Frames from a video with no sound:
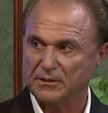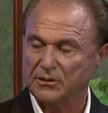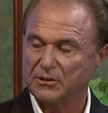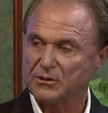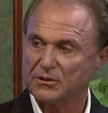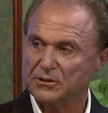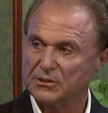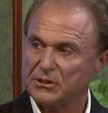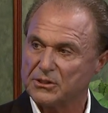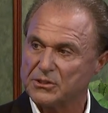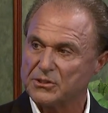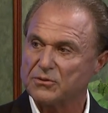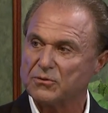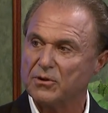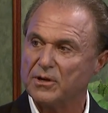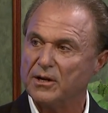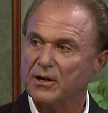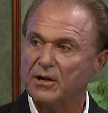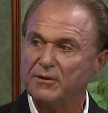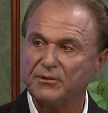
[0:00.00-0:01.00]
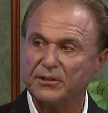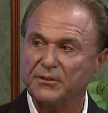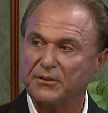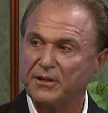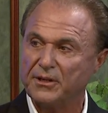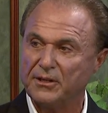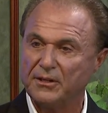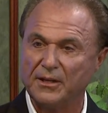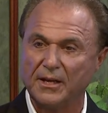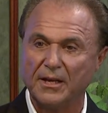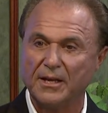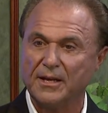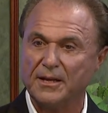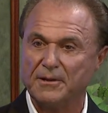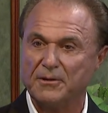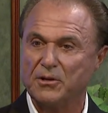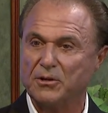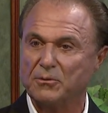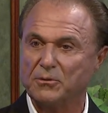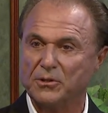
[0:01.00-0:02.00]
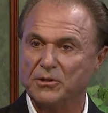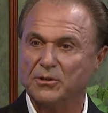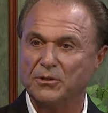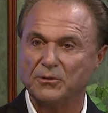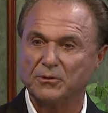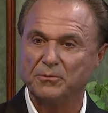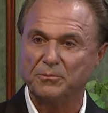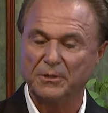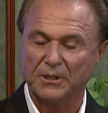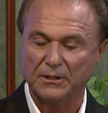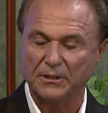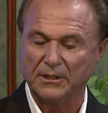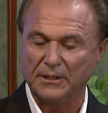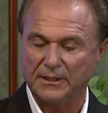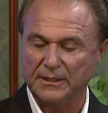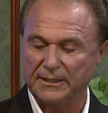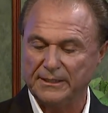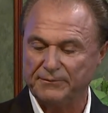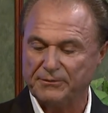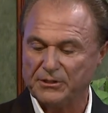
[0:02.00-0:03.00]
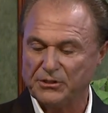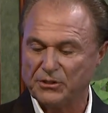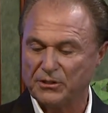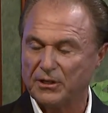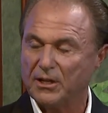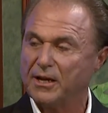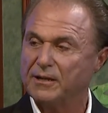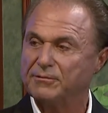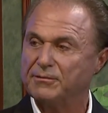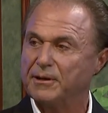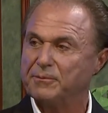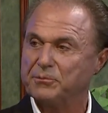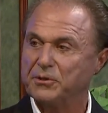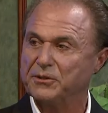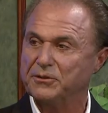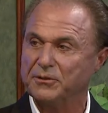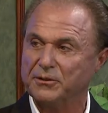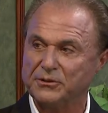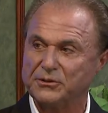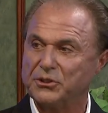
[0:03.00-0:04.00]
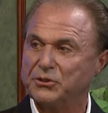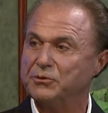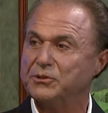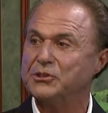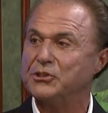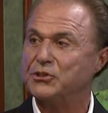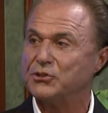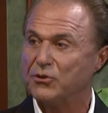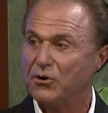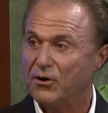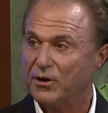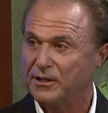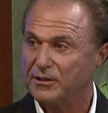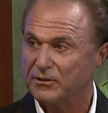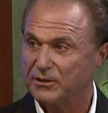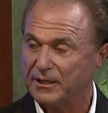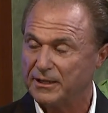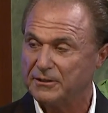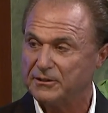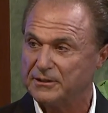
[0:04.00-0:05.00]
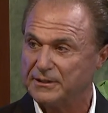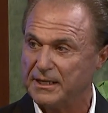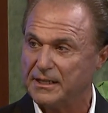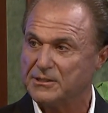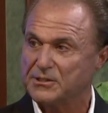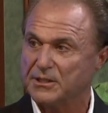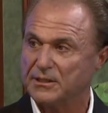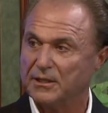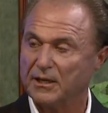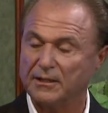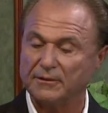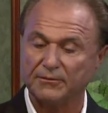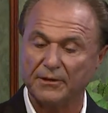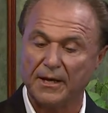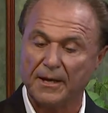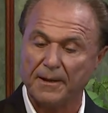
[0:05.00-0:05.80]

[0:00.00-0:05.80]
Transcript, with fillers: They're going to destroy everything you're, you're living your life up to, to enjoy your later days in life